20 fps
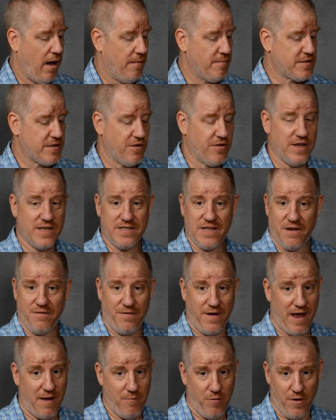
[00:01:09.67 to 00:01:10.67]
So this at
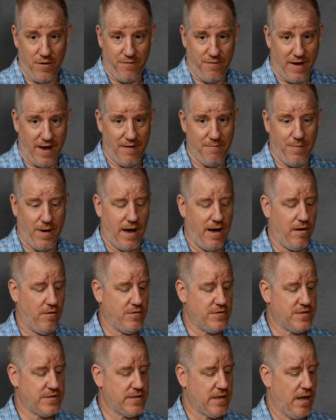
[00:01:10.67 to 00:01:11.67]
5.5
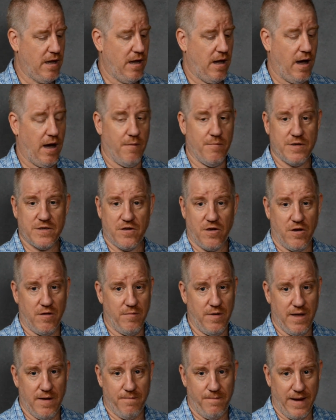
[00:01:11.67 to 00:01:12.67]
pounds is going to
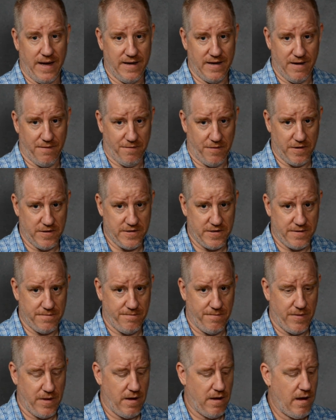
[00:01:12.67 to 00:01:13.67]
be a big difference.
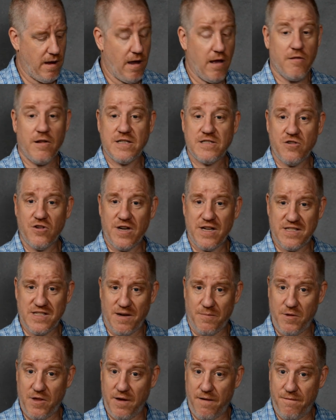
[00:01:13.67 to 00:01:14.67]
Let's look at
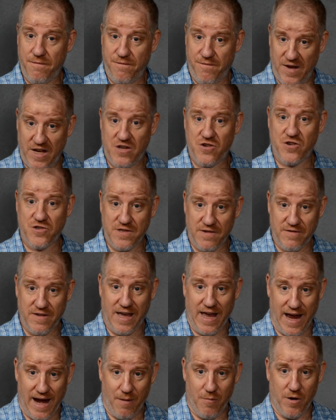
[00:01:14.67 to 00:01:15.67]
some of the features of the
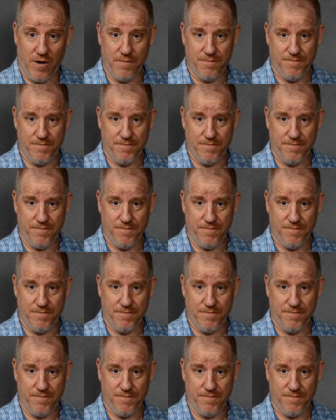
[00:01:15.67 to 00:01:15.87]
camera.